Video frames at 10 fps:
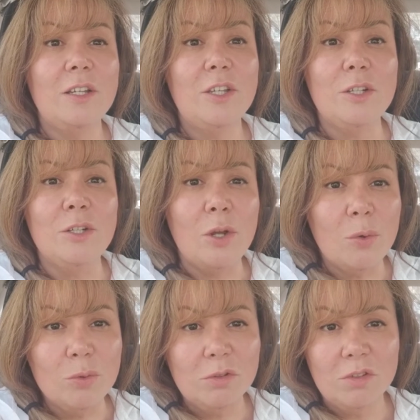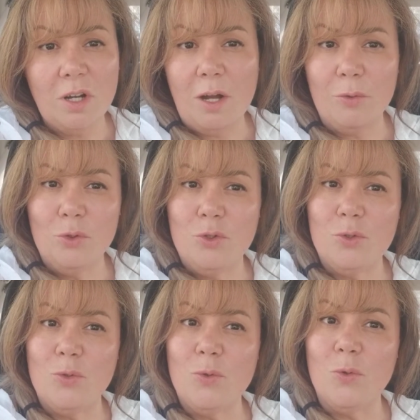he knows how
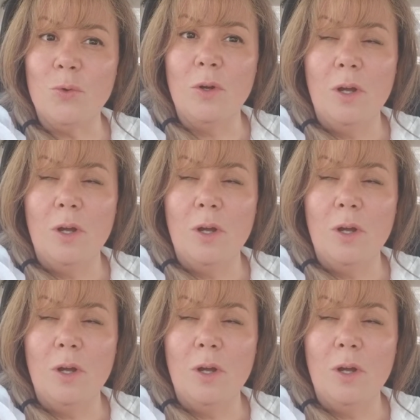to